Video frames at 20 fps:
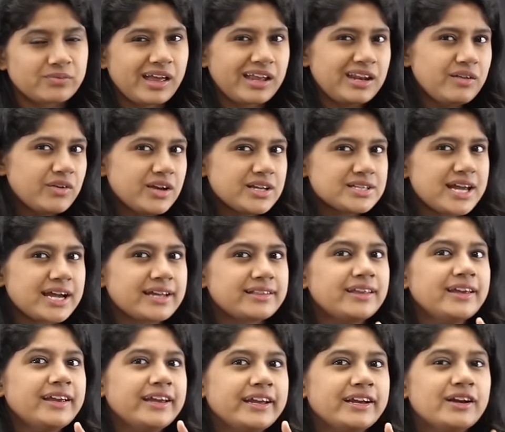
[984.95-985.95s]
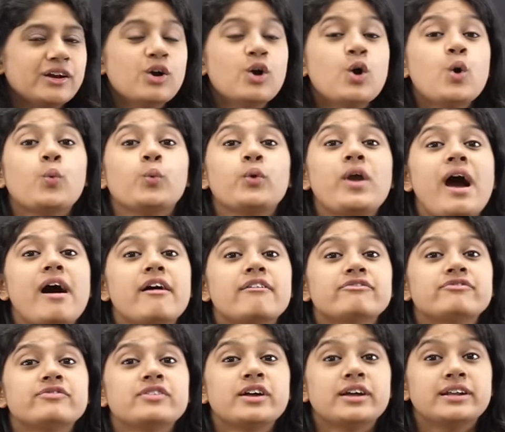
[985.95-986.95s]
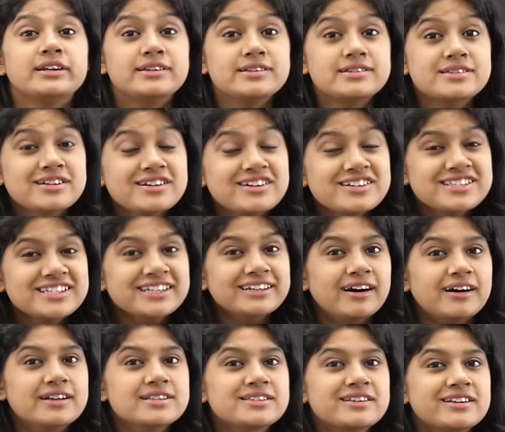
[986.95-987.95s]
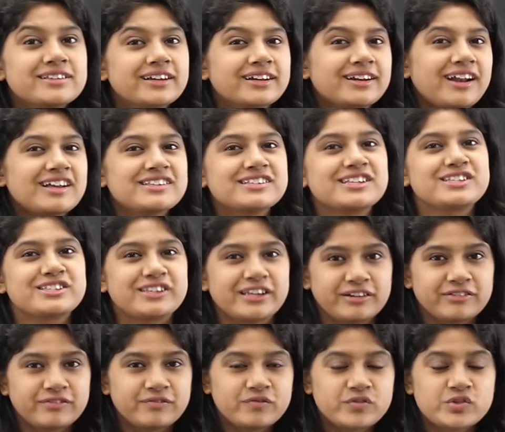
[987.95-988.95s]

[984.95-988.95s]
Anyways, I think we have discussed the answer in the class itself.